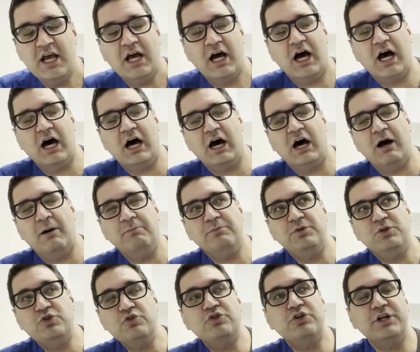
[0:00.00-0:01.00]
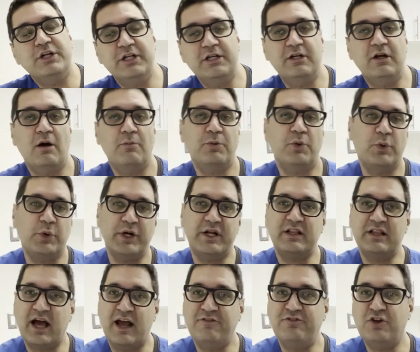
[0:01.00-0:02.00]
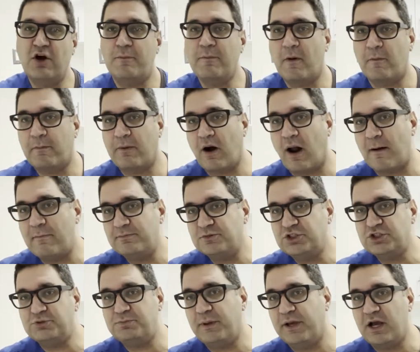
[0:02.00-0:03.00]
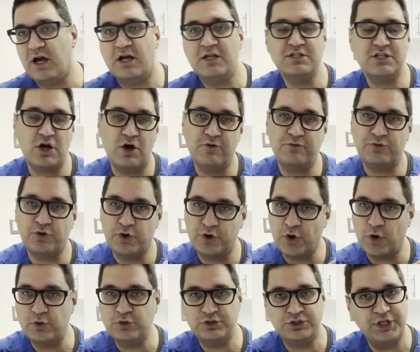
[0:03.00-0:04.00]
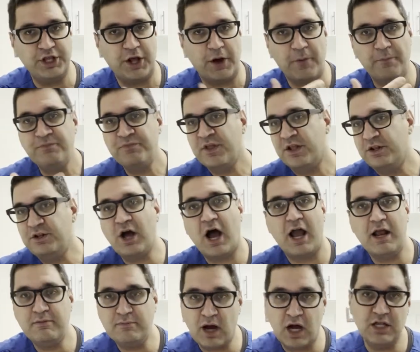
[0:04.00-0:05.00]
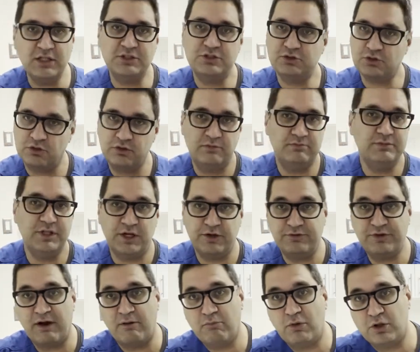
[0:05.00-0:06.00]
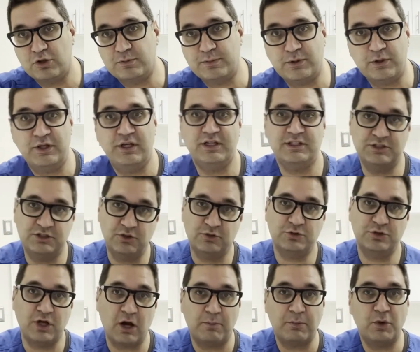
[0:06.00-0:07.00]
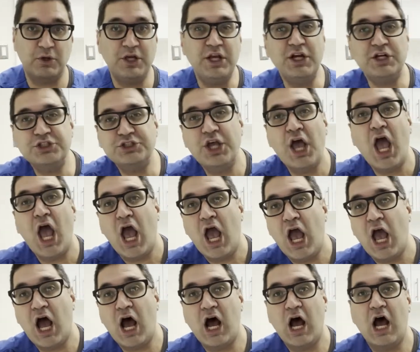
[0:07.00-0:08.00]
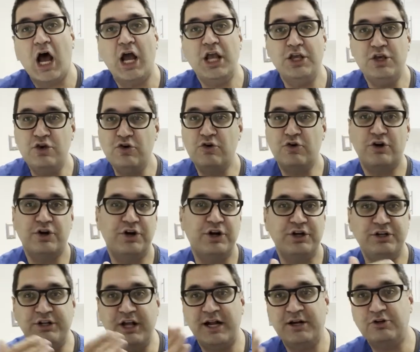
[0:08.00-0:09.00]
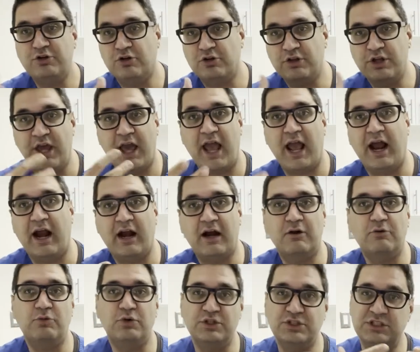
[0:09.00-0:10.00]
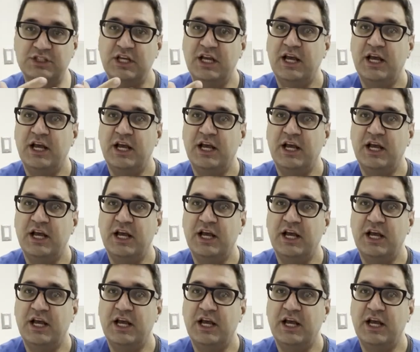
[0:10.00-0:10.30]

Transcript: um, you could end up with a lifetime of problem just because for those, you know, nine months or, you know, if you have multiple kids, those couple years, uh, your dental care was